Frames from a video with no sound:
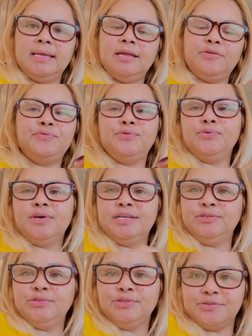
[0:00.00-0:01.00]
if you are
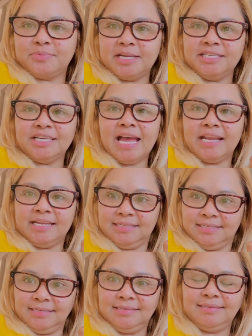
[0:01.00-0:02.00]
new to my channel,